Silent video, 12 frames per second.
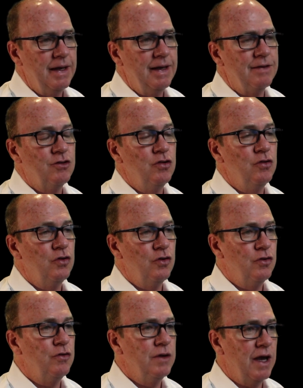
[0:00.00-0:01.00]
is to
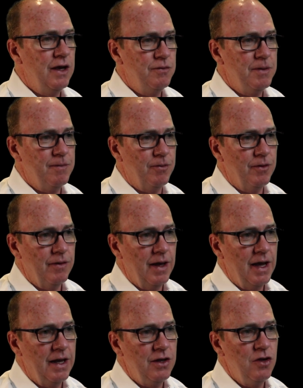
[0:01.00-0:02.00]
learn to engage people.
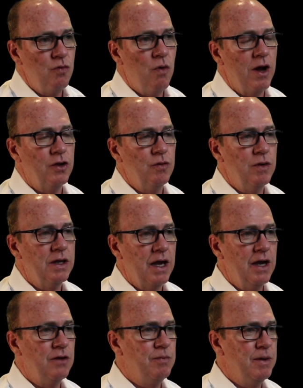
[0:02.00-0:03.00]
And you want to
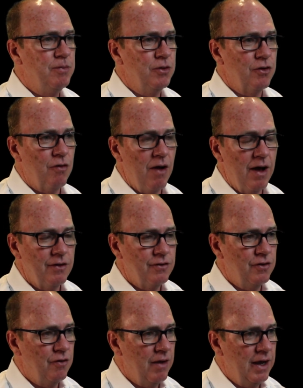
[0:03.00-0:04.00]
engage people across their